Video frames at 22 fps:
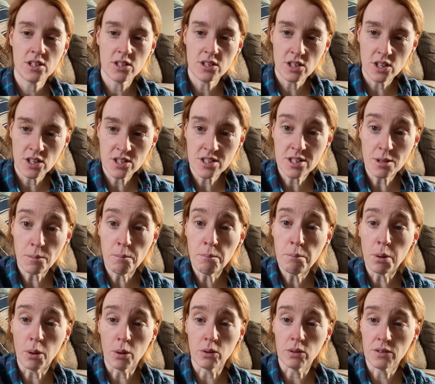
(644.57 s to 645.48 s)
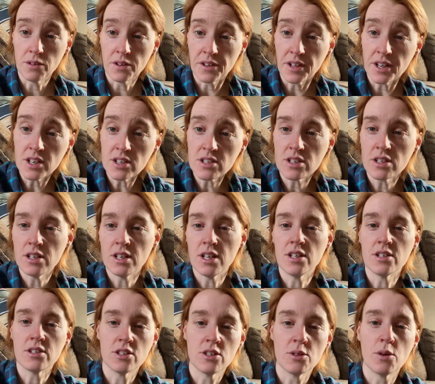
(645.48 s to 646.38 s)
simple. Things that you
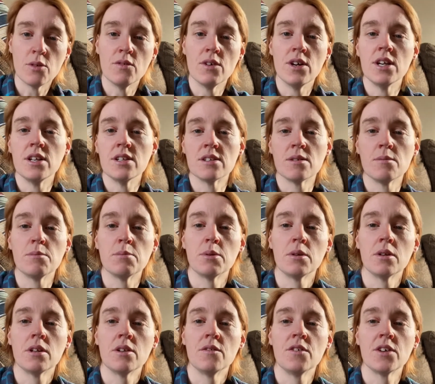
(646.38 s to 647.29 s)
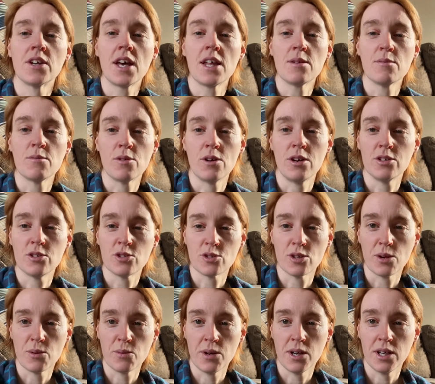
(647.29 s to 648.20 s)
need to do are really simple. And if you get them right
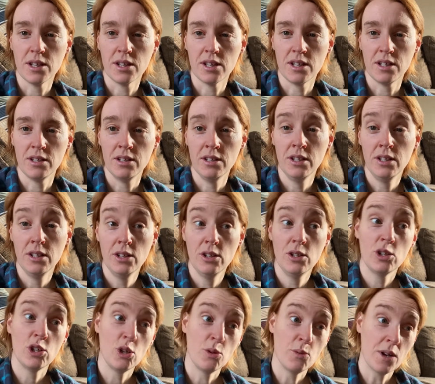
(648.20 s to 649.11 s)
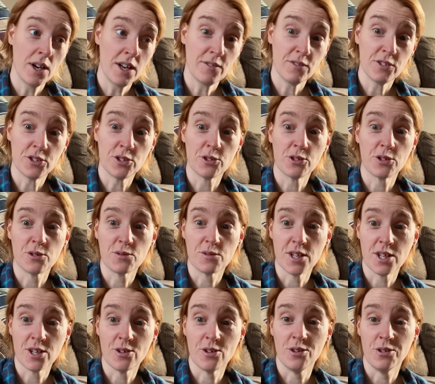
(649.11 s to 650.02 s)
straight away, then you will have a dog that
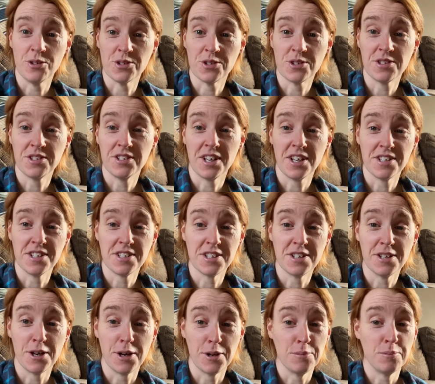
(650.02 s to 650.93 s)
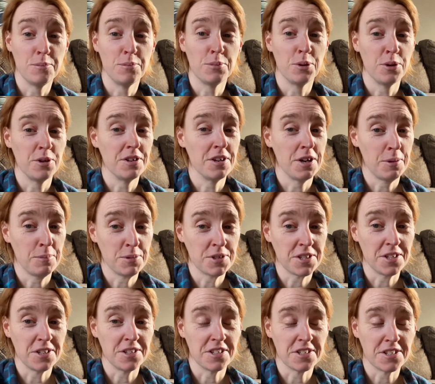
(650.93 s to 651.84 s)
recalls 99.9%
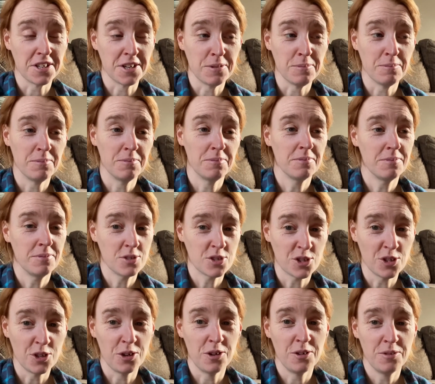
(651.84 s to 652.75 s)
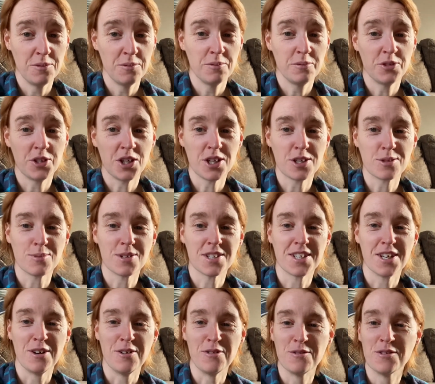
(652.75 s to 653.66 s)
of the time. It's not jinx
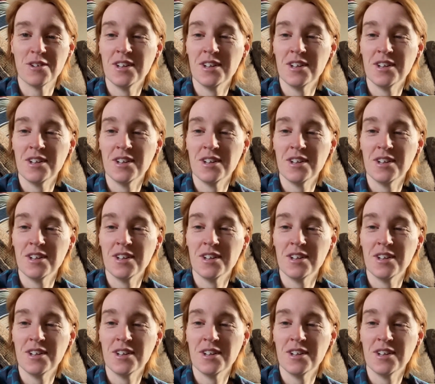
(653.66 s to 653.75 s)
myself.